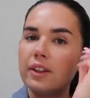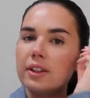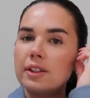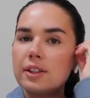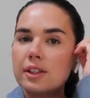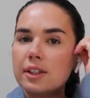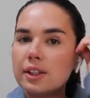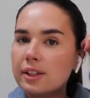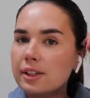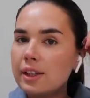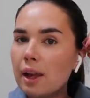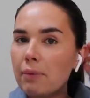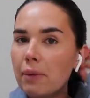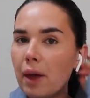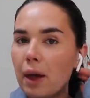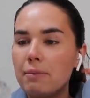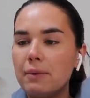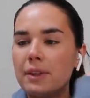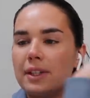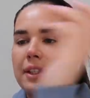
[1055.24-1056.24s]
This is the step
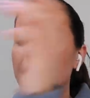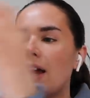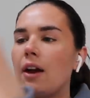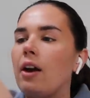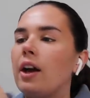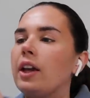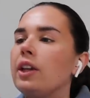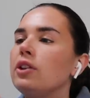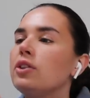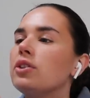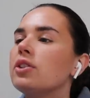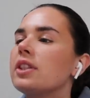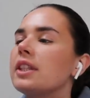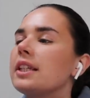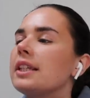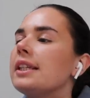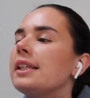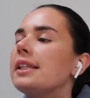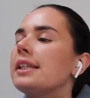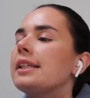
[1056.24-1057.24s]
that I missed out. I used
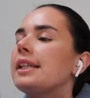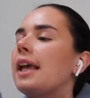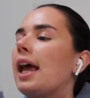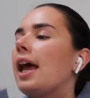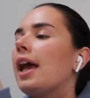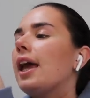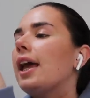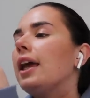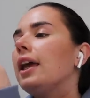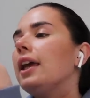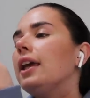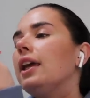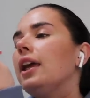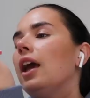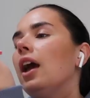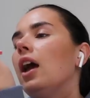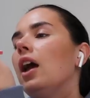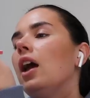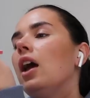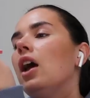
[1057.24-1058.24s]
the
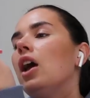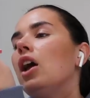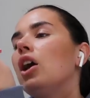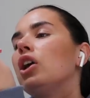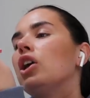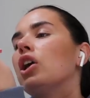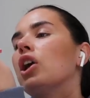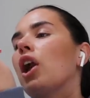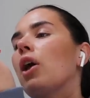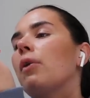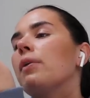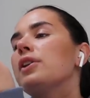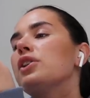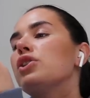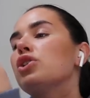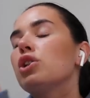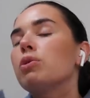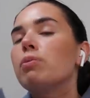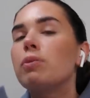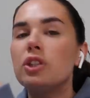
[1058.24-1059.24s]
Say Glowy
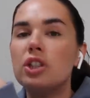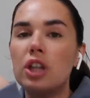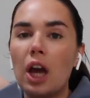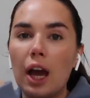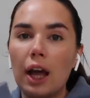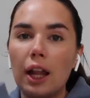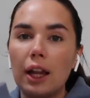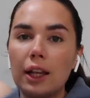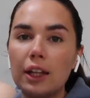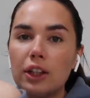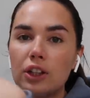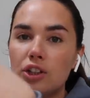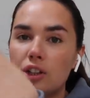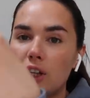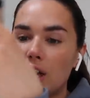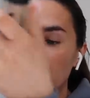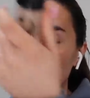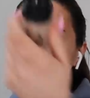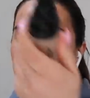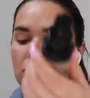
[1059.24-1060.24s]
Super Gel in
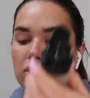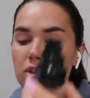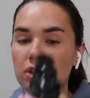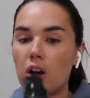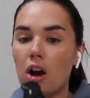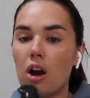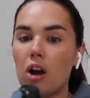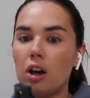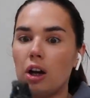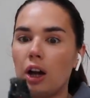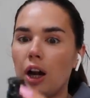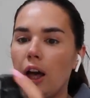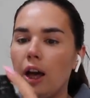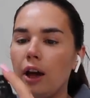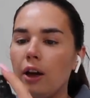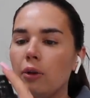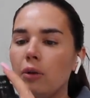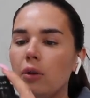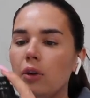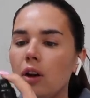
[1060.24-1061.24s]
shade Star
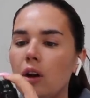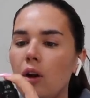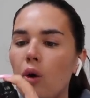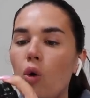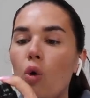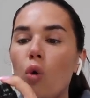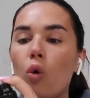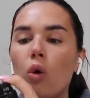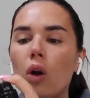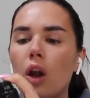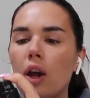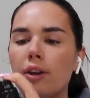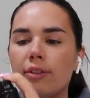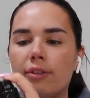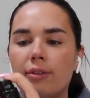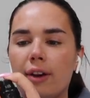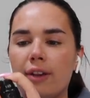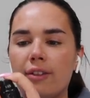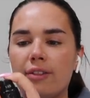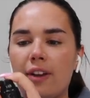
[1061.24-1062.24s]
Glow all
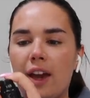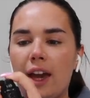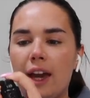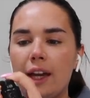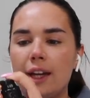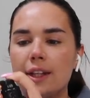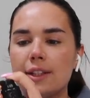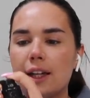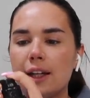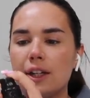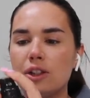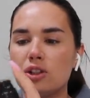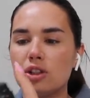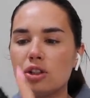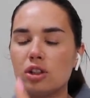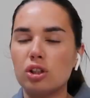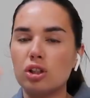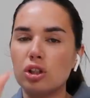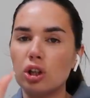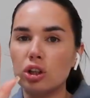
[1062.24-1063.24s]
over my face, and it's
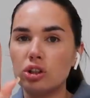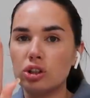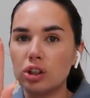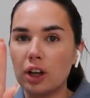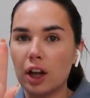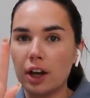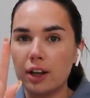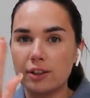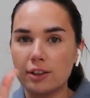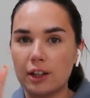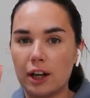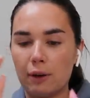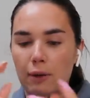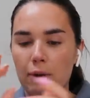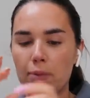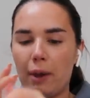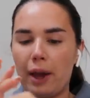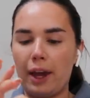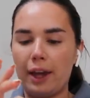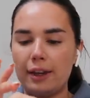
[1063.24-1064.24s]
just such a nice
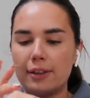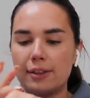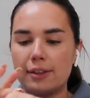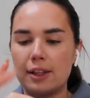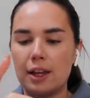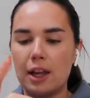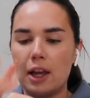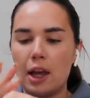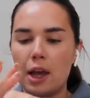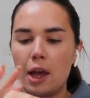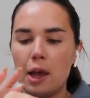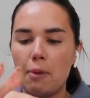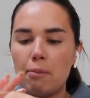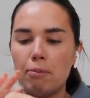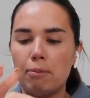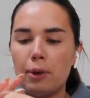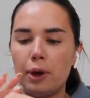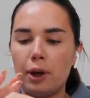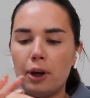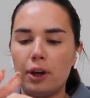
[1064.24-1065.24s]
glowy base.
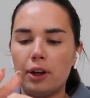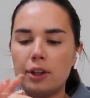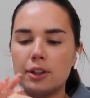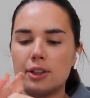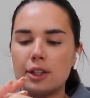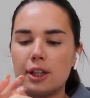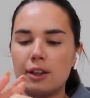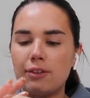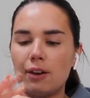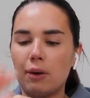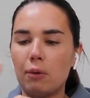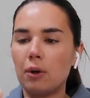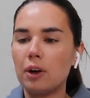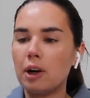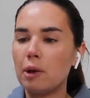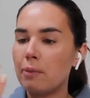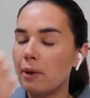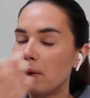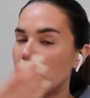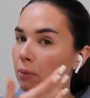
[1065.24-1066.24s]
But if I
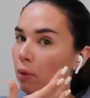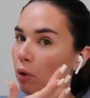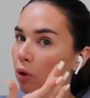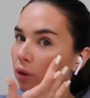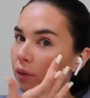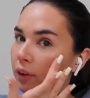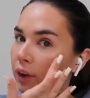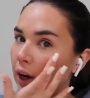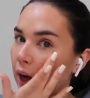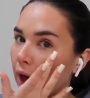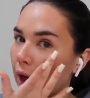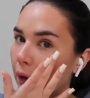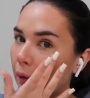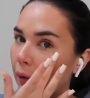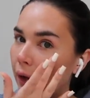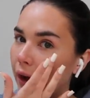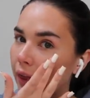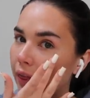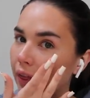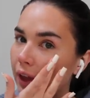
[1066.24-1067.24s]
want a bit more of a glow,
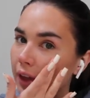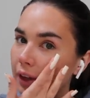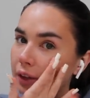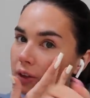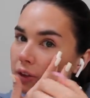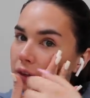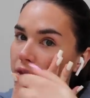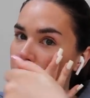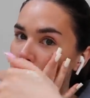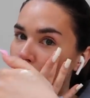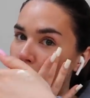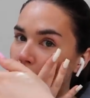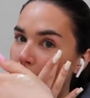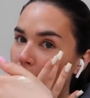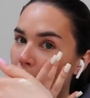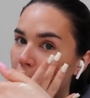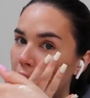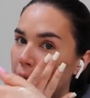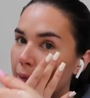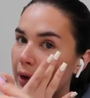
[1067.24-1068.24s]
and then just put
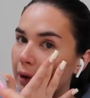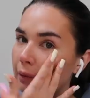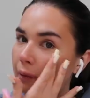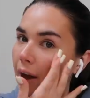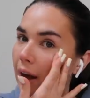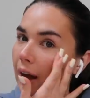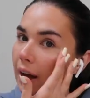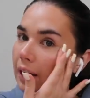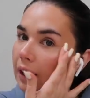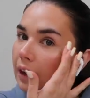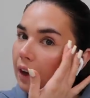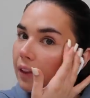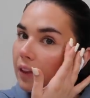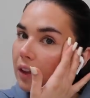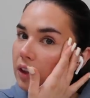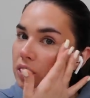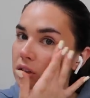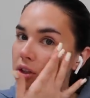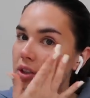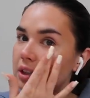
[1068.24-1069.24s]
it on the back of my hand and
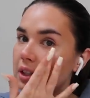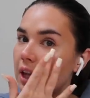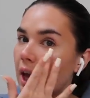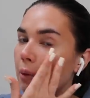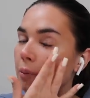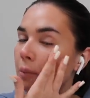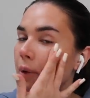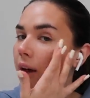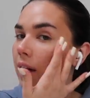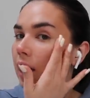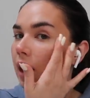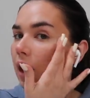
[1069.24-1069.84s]
then just tap